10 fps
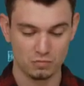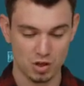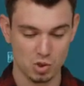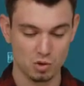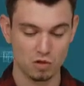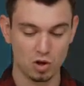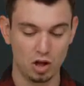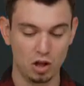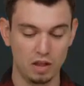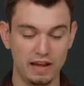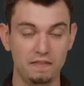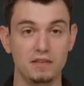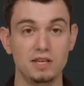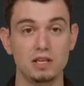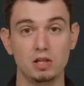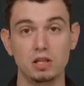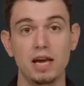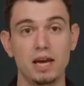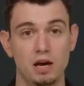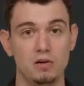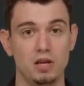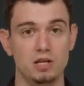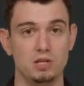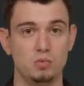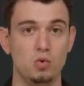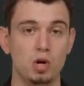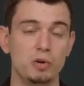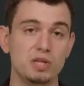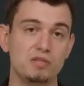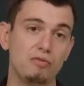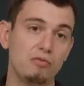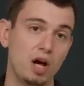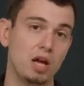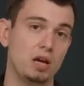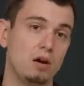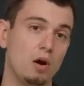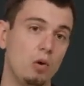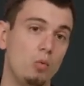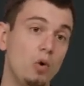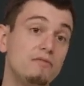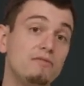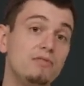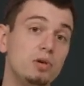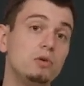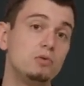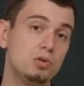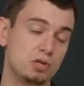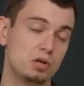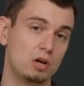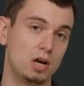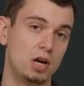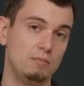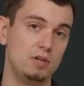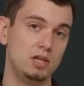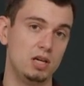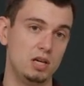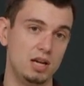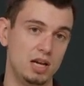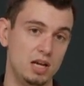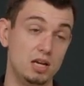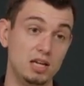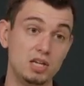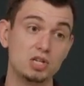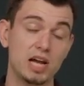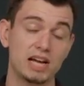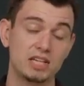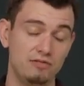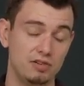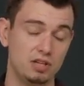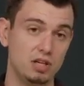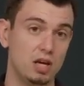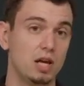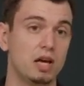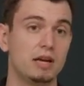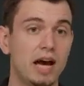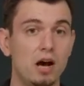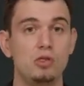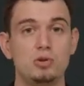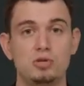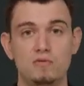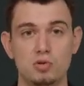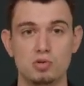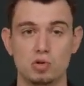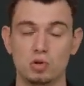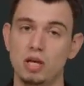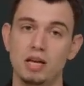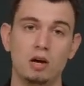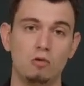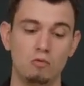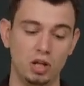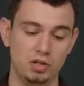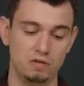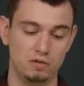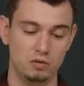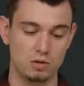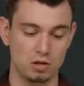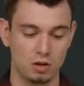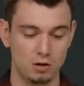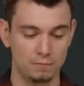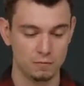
So recall that the layout is where we define what views are going to be in each activity and how those views are laid out relative to each other.